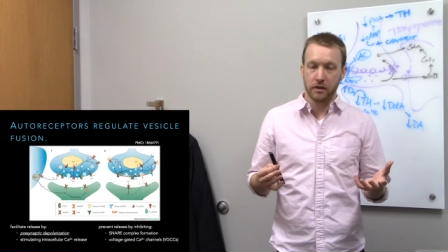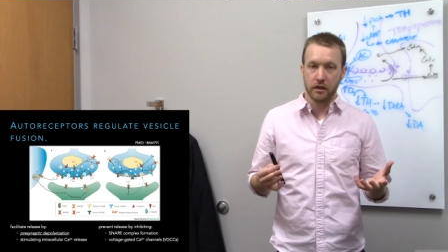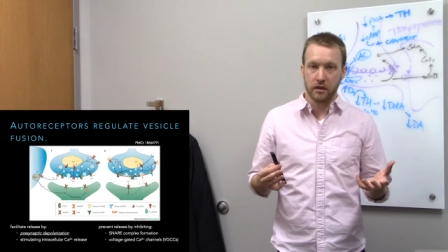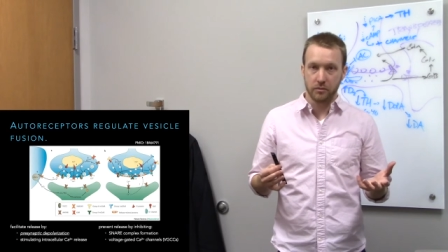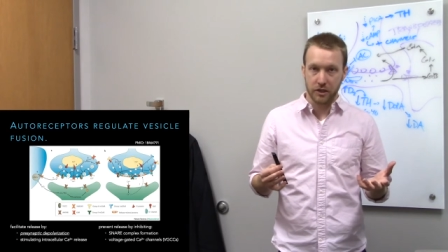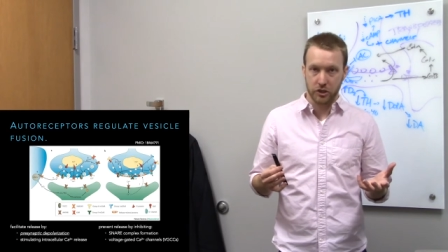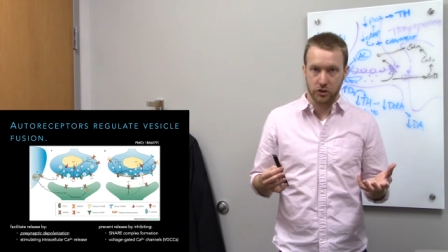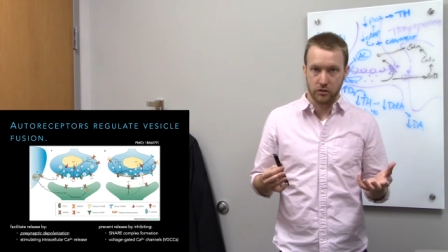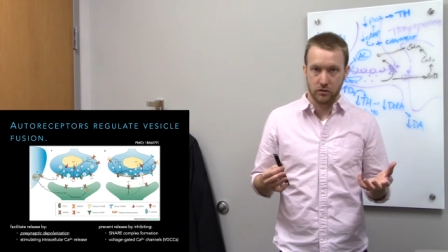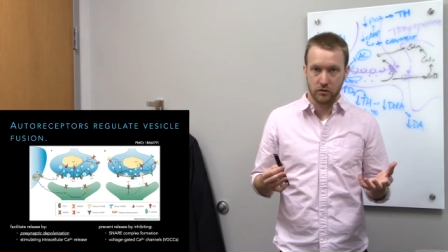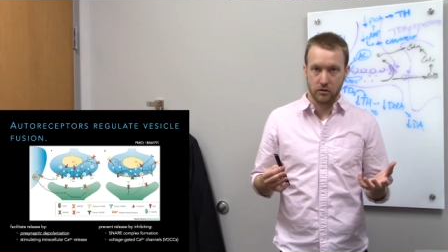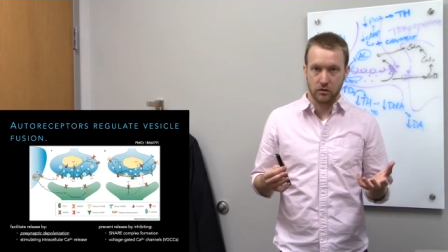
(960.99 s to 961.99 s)
inhibition
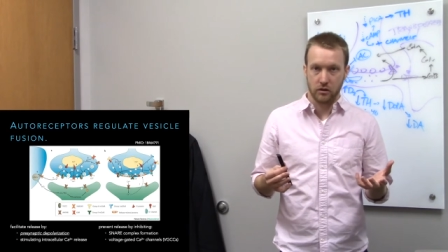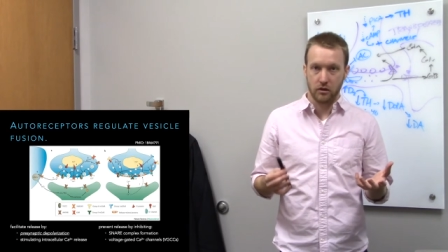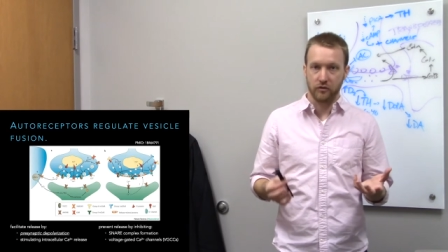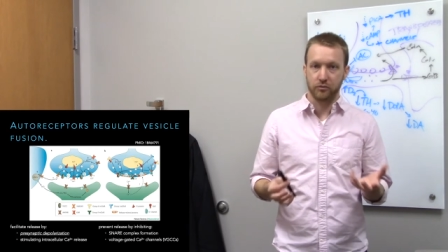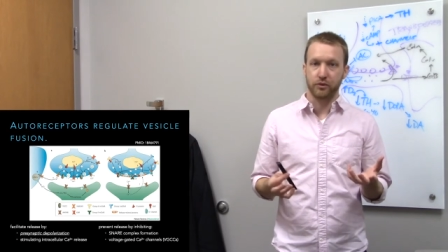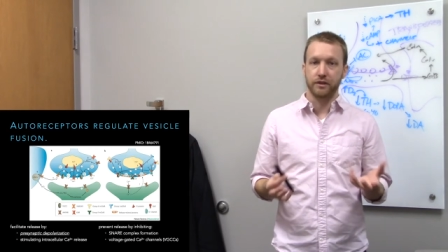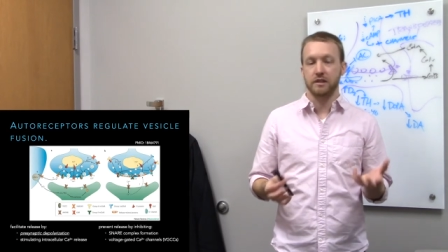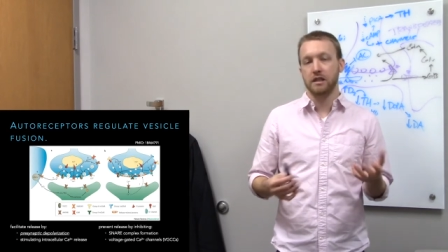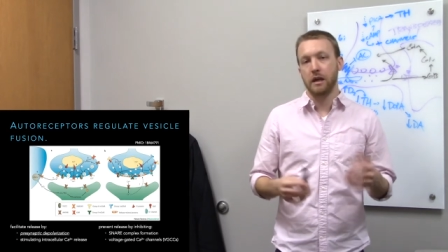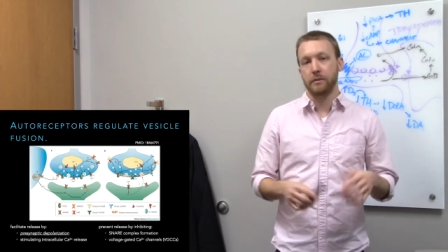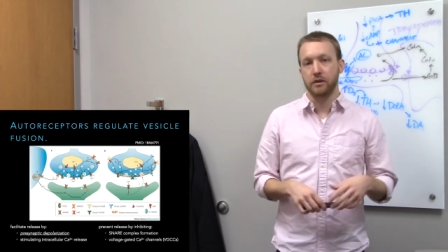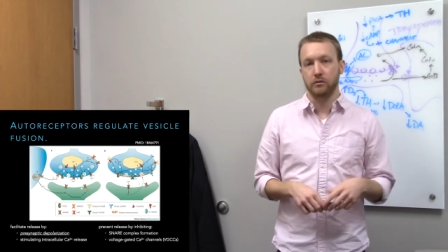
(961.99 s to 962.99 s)
of
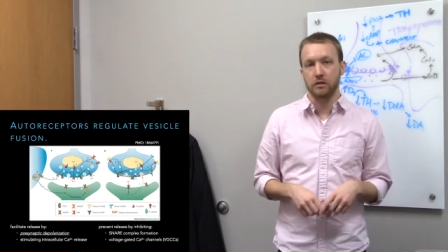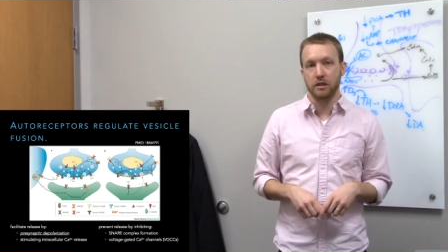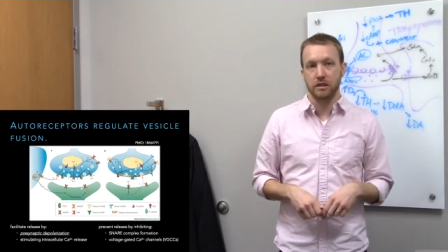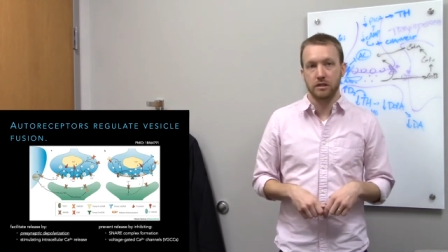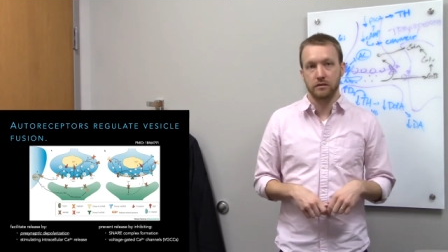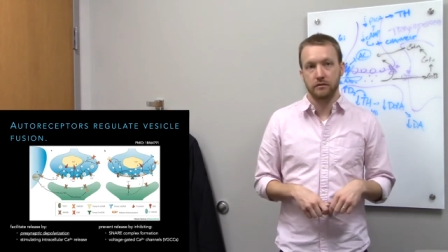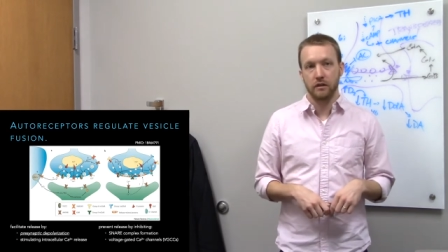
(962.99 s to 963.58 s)
presynaptic release.